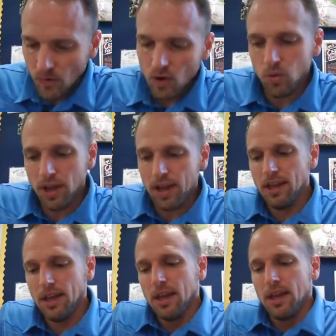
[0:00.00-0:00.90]

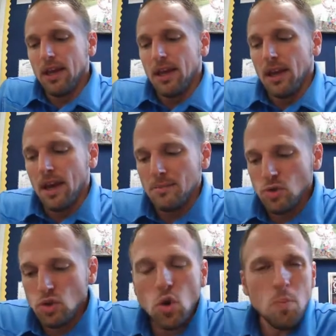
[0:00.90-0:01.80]
Okay. Um,
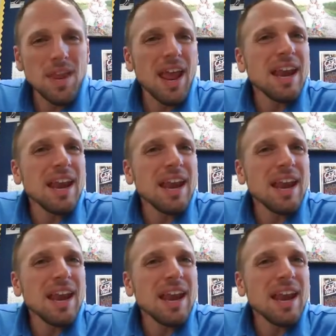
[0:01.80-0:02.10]
show me